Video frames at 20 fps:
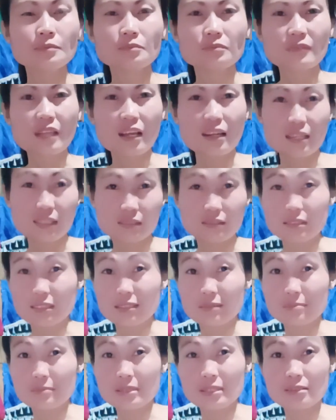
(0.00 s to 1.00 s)
electric
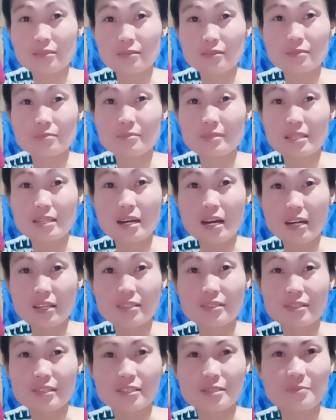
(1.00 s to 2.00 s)
bill will be
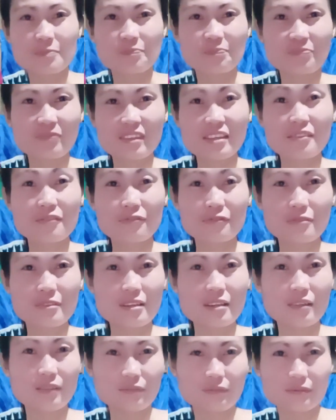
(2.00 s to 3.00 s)
higher if we
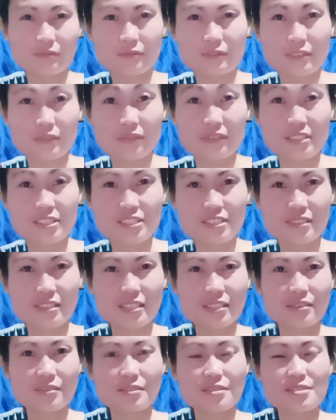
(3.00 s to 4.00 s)
have
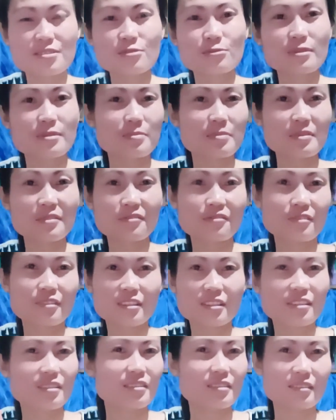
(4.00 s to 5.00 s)
refrigerator so we
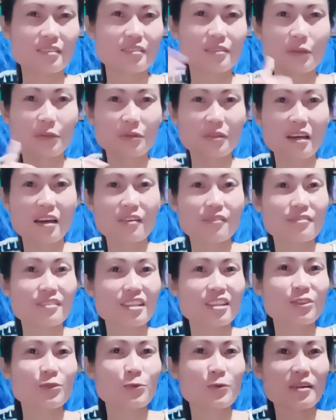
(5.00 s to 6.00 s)
prefer don't have
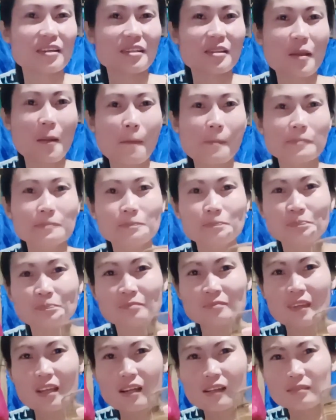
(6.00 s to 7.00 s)
that one
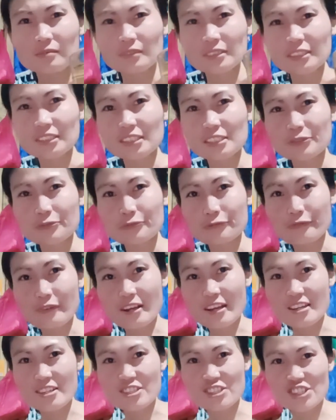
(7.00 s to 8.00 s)
this is
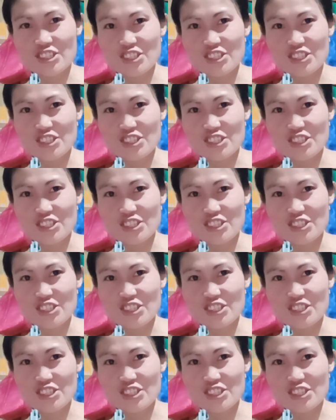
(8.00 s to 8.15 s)
fresh